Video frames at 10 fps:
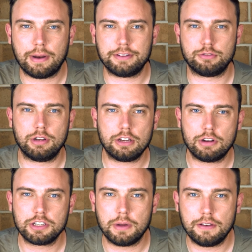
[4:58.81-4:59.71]
rates or
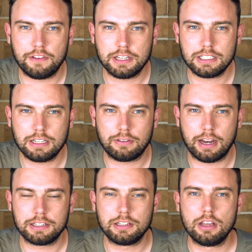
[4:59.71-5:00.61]
increase my investing
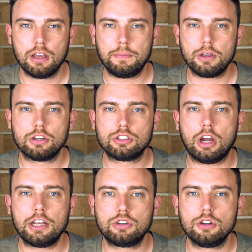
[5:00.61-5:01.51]
rates, because
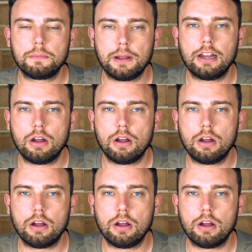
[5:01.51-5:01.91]
I do plan